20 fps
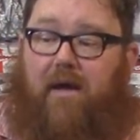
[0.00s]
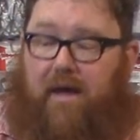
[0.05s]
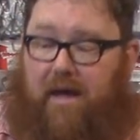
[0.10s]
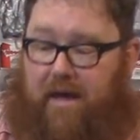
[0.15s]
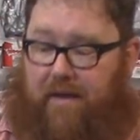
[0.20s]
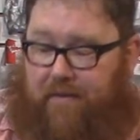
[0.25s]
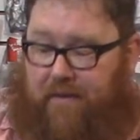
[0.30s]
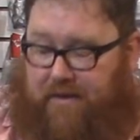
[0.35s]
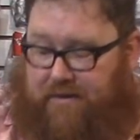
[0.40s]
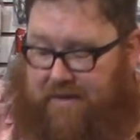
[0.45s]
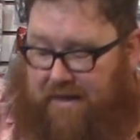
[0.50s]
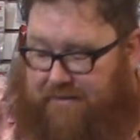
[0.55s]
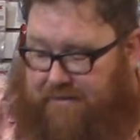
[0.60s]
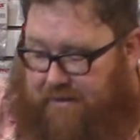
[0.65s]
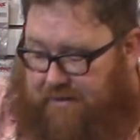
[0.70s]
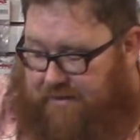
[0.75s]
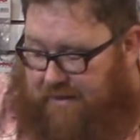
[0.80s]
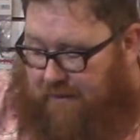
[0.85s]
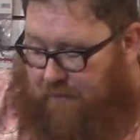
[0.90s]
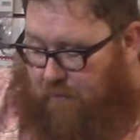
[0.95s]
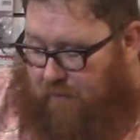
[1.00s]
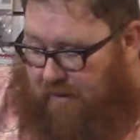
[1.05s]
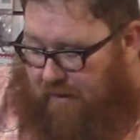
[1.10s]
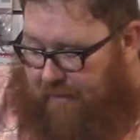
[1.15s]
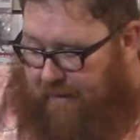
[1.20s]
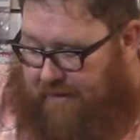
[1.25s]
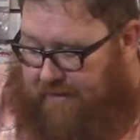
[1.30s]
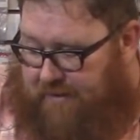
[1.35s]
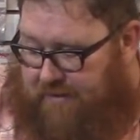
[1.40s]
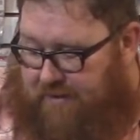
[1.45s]
And this has the same
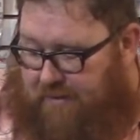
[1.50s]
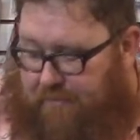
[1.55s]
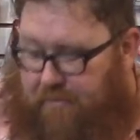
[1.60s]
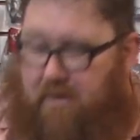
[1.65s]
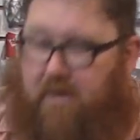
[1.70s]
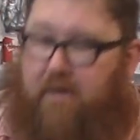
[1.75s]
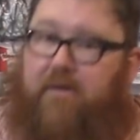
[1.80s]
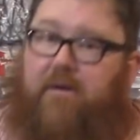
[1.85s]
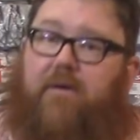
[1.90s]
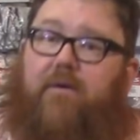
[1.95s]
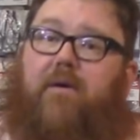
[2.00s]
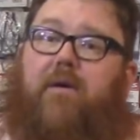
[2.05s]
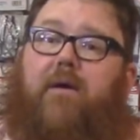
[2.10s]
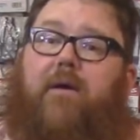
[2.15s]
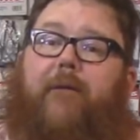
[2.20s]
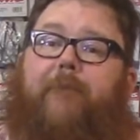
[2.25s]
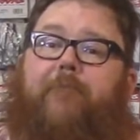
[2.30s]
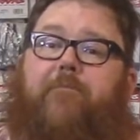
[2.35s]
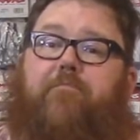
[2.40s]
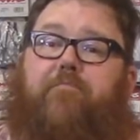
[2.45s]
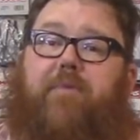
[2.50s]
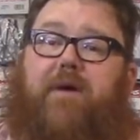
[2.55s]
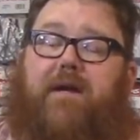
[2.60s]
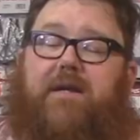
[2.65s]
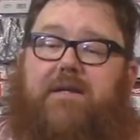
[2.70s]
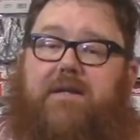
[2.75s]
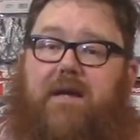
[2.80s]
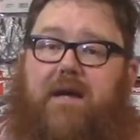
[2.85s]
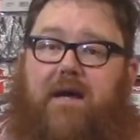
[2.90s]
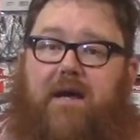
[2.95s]
wheelbase as the Bronco, but